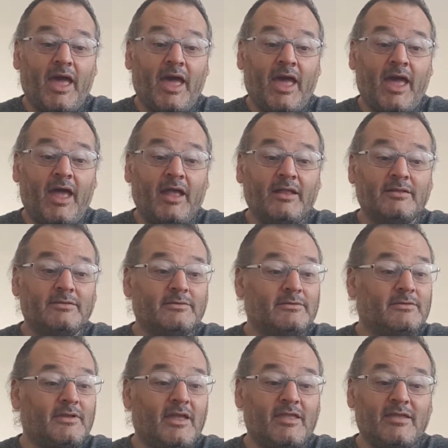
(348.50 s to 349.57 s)

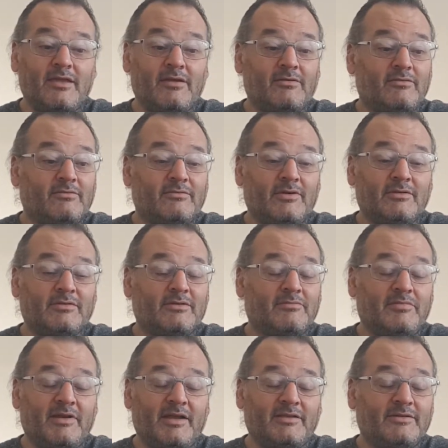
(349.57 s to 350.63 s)
and that's it. Went to
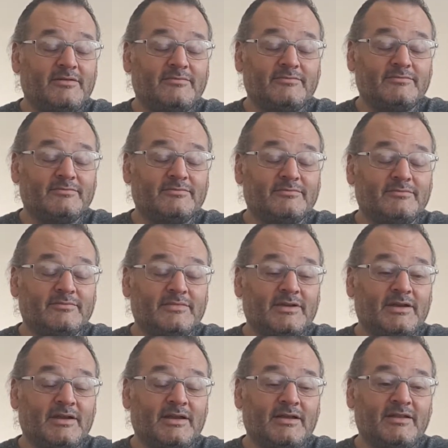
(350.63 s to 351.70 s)
bed,
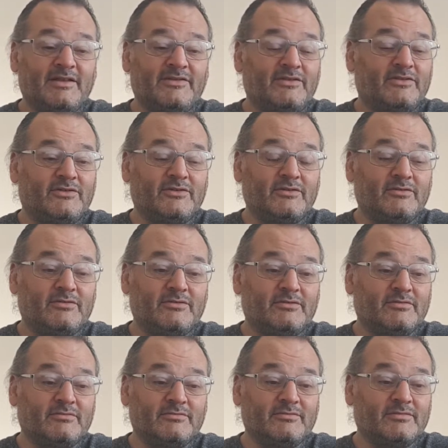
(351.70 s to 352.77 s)
listened to
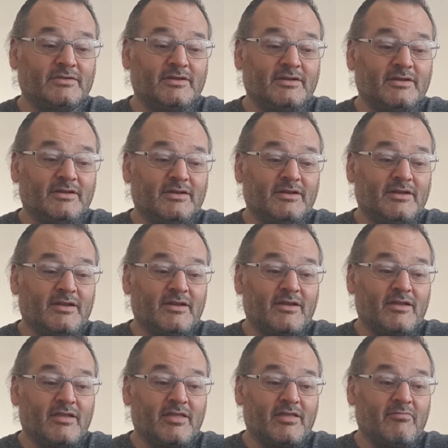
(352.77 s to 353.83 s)

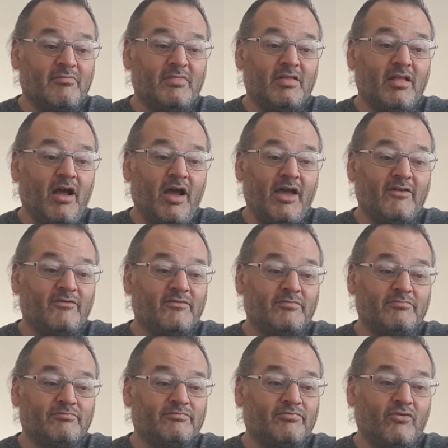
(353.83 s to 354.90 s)
some live
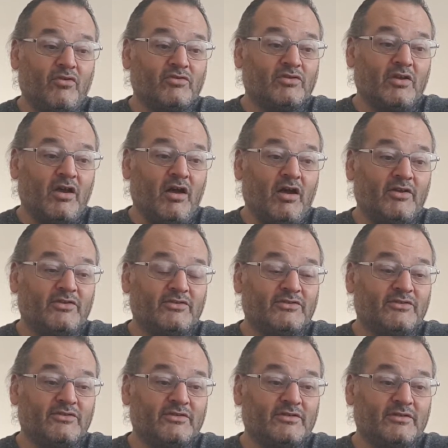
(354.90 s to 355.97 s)

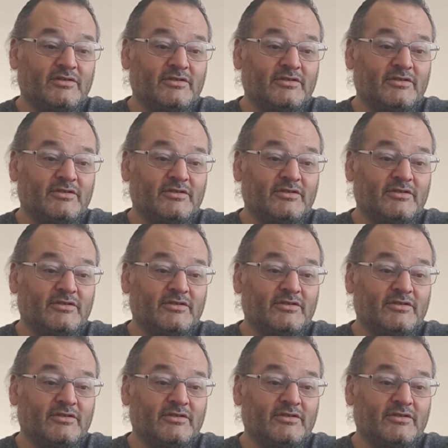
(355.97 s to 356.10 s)
broadcasts,